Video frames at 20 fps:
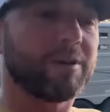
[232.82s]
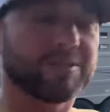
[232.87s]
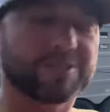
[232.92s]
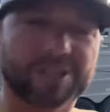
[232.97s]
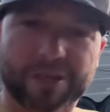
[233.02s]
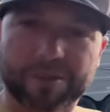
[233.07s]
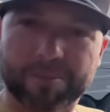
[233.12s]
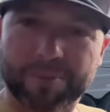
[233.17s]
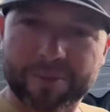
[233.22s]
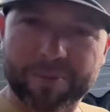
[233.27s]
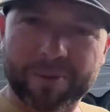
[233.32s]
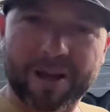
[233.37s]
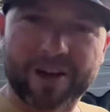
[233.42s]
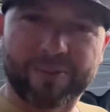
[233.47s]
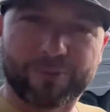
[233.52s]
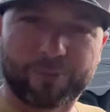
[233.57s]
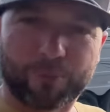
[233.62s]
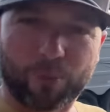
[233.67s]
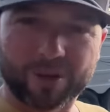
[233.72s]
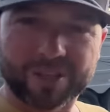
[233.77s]
It's gonna be about a
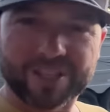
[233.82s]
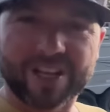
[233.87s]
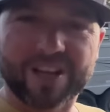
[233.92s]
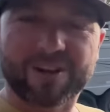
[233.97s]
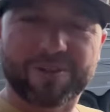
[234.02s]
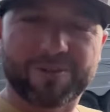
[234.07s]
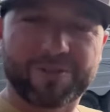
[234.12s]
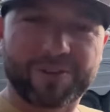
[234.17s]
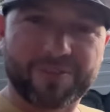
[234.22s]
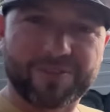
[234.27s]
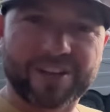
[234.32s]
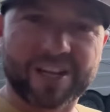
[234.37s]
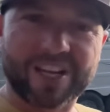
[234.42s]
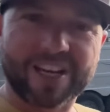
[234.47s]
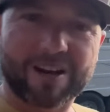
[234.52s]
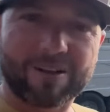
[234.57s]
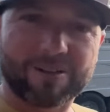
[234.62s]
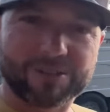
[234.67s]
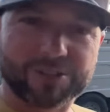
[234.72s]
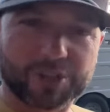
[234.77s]
fourteen or fifteen
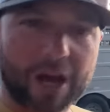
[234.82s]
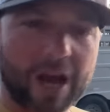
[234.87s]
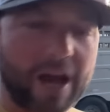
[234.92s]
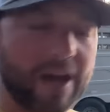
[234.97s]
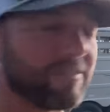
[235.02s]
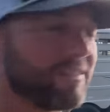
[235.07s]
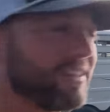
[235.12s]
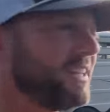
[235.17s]
hour drive.